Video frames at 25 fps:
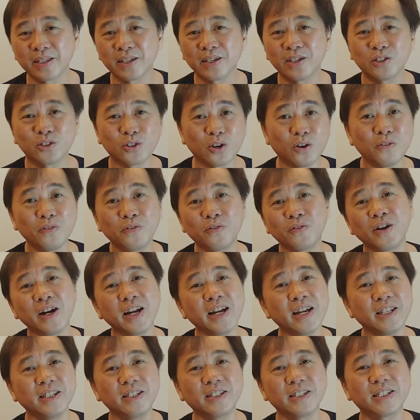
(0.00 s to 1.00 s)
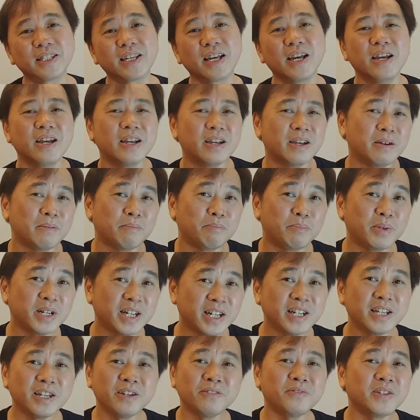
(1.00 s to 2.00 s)
So, friends,
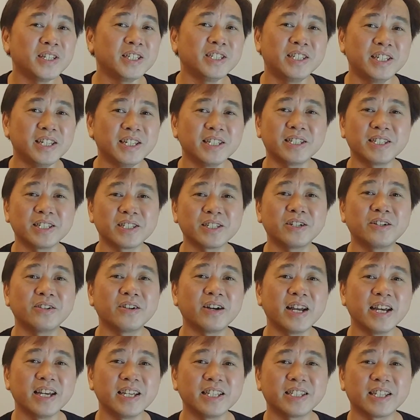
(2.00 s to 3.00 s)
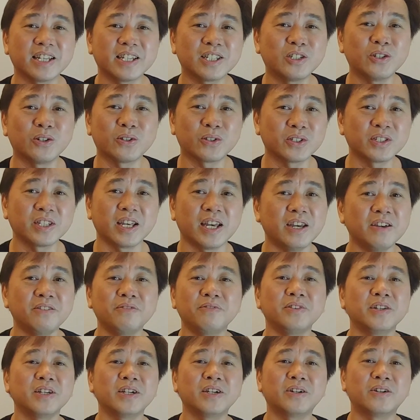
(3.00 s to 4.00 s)
Believe in Jesus Christ as your
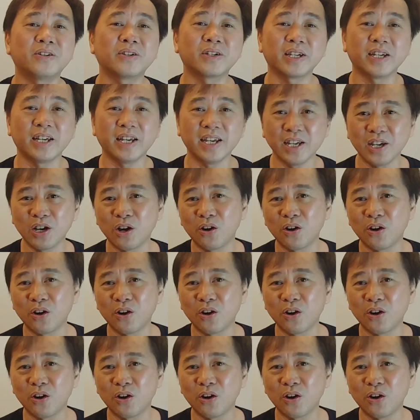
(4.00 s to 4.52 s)
Savior, okay?